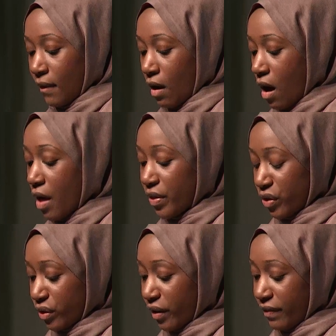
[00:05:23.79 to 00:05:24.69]
on the
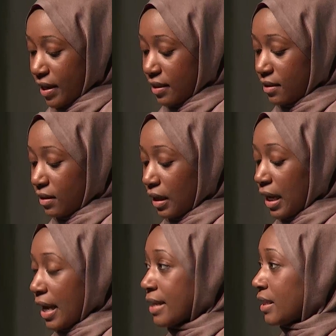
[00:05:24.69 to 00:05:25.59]
surface,
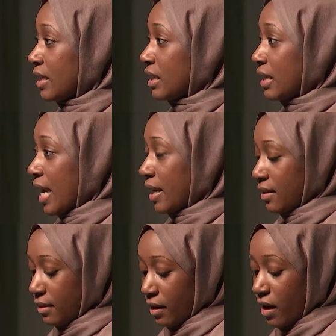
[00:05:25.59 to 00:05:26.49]
and in a state
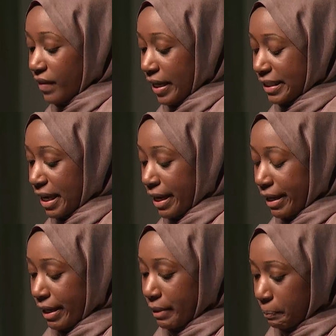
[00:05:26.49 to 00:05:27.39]
of
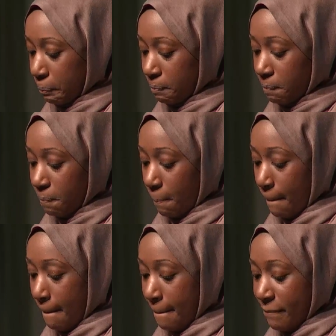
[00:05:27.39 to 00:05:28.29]
anxiety.
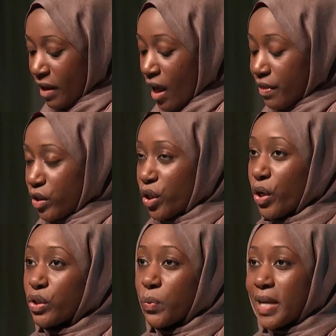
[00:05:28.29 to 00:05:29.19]
The
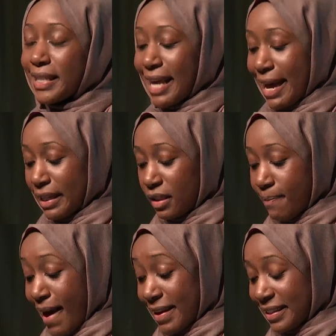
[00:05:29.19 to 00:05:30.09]
church, when it's at its
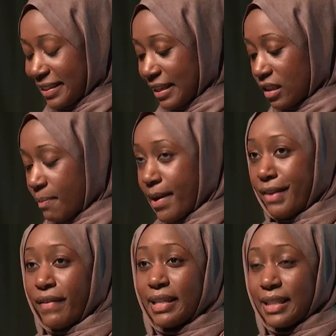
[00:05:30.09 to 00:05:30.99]
best, is a bed
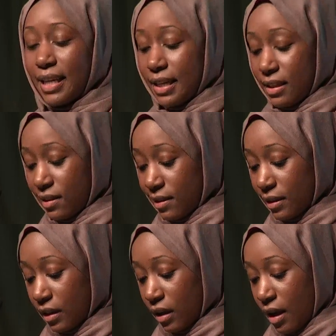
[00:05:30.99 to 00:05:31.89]
of ideas,
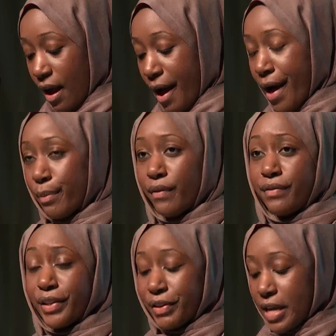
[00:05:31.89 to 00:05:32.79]
a hub of
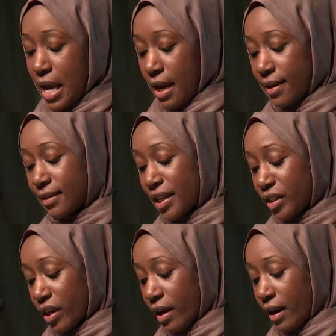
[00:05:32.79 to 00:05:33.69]
learning, a
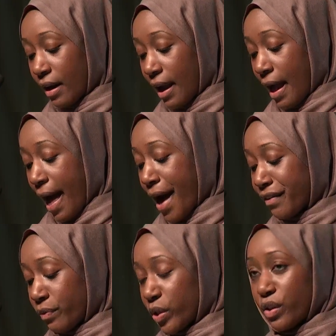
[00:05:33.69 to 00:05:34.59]
center out
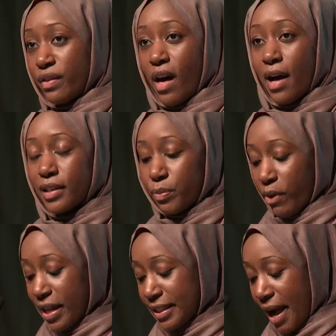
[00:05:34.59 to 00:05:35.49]
of which thought
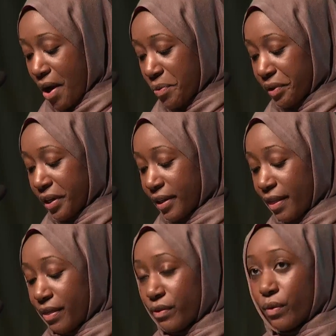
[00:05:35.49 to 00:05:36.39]
spreads outward
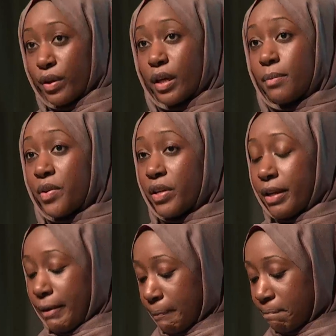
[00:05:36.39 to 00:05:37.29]
and through the community,